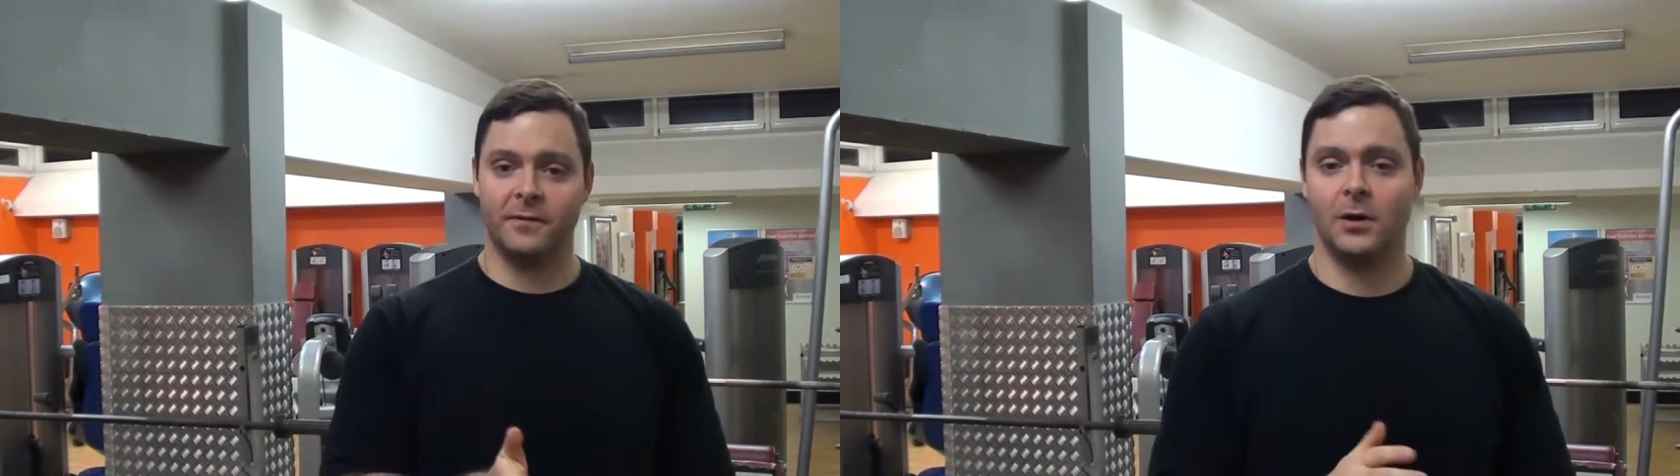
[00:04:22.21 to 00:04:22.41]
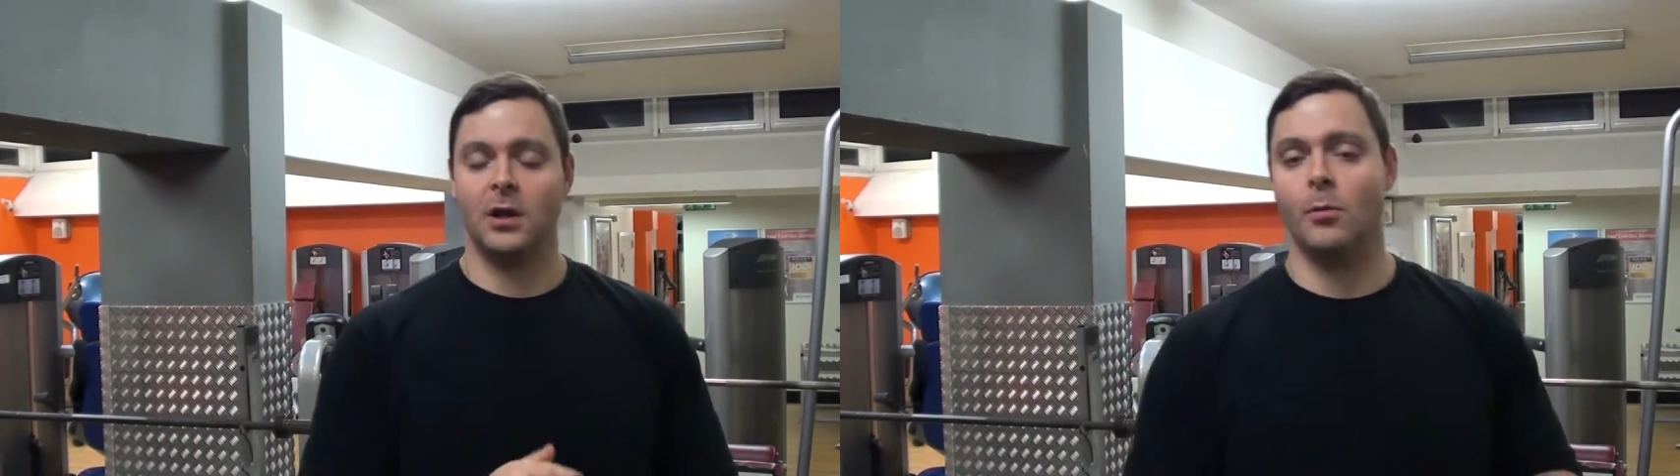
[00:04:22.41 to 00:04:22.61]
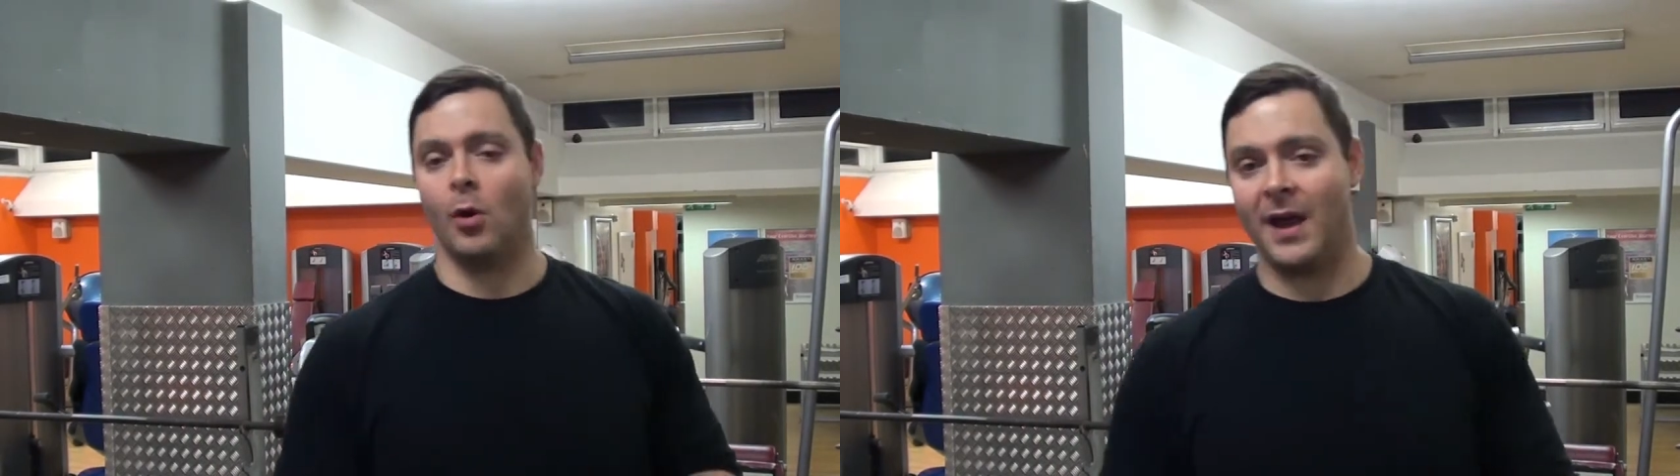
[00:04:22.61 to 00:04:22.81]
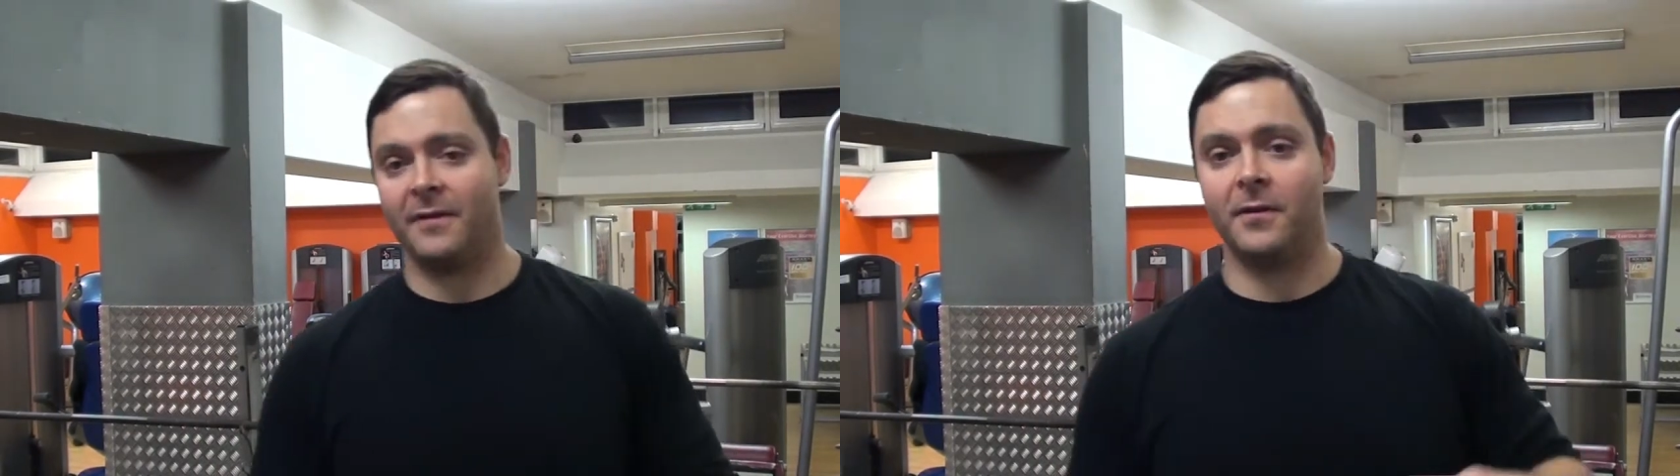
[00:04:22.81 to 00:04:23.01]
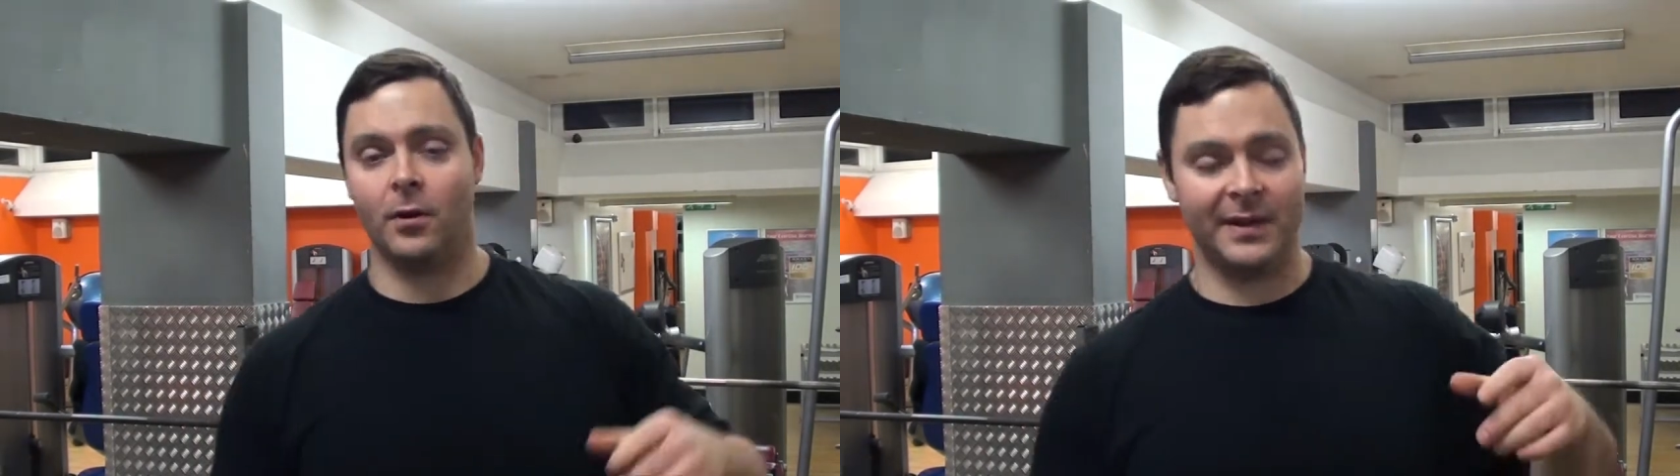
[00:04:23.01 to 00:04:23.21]
volume or
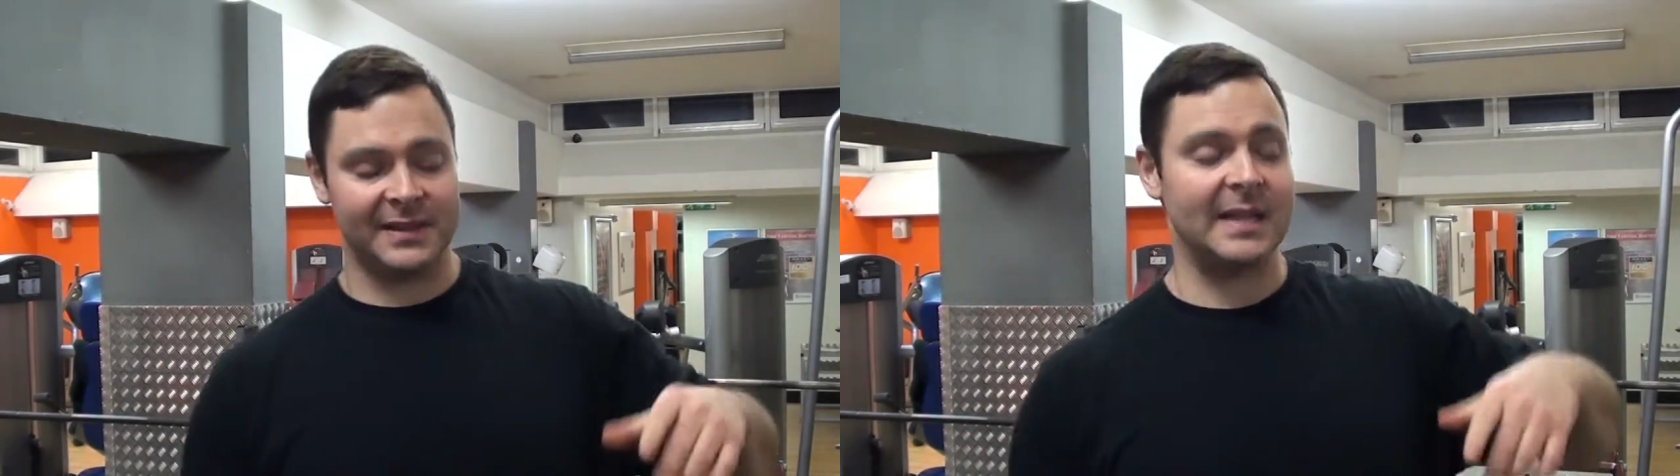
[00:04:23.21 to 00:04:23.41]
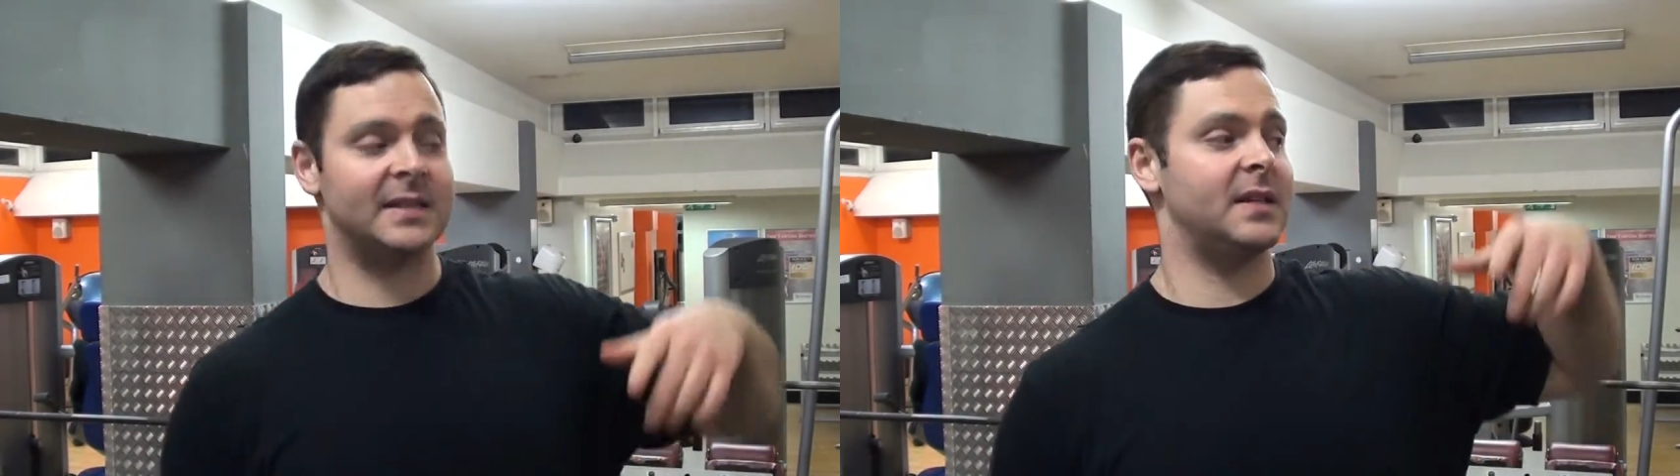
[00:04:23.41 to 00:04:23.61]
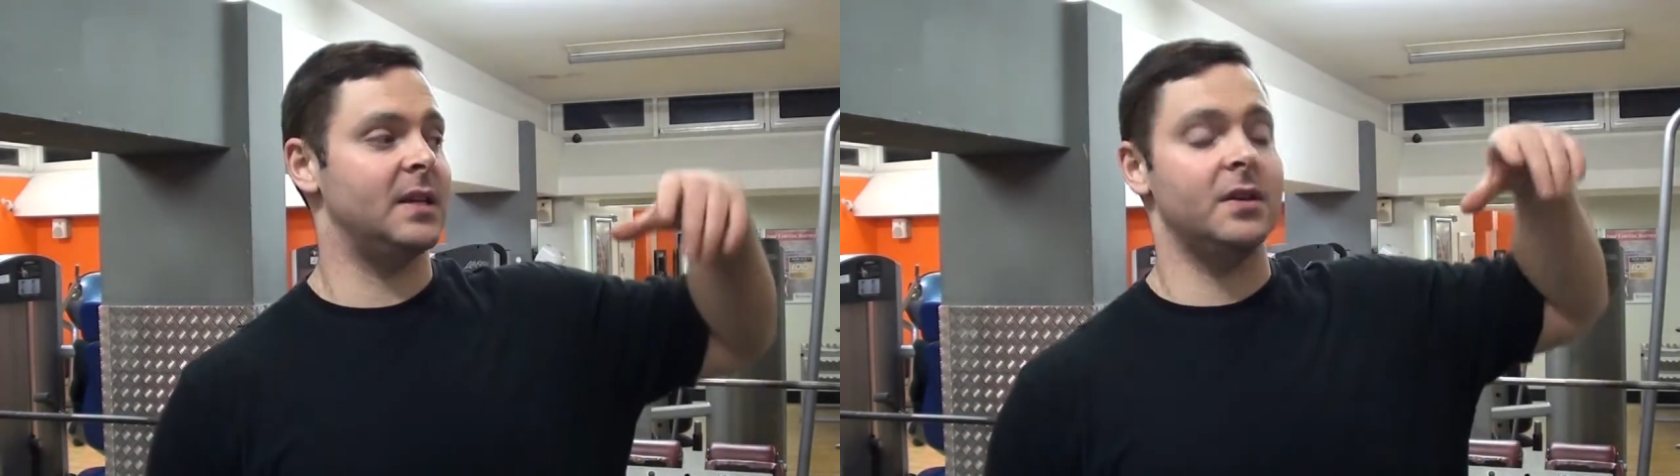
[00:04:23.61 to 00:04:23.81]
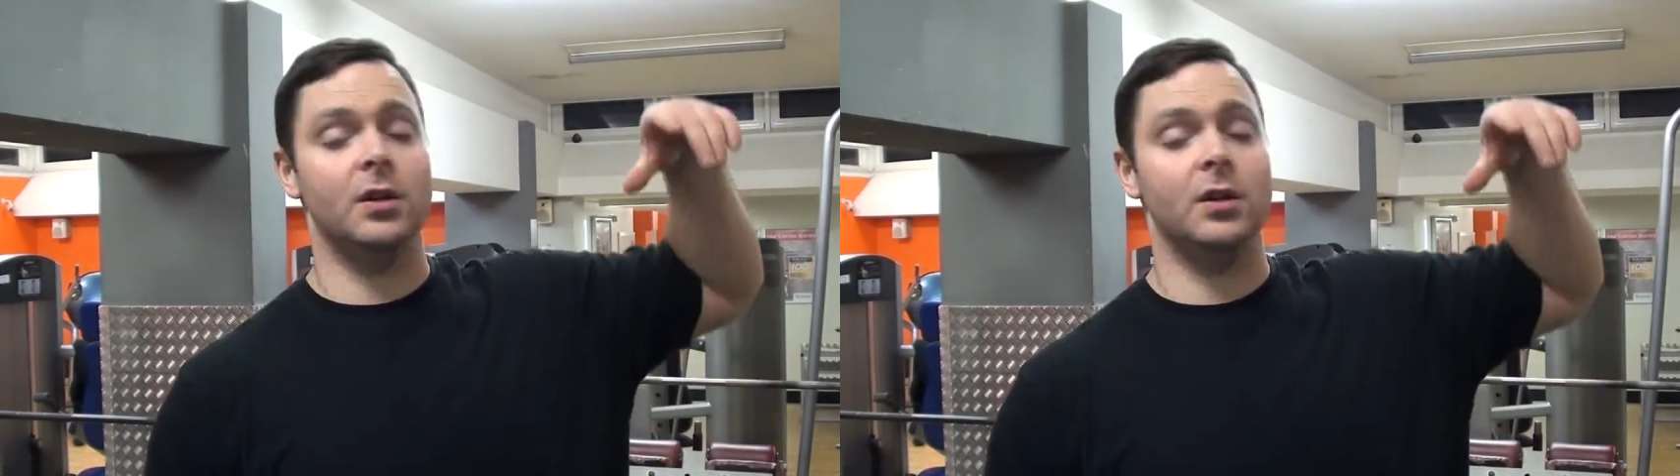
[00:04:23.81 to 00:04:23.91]
effort or intensity that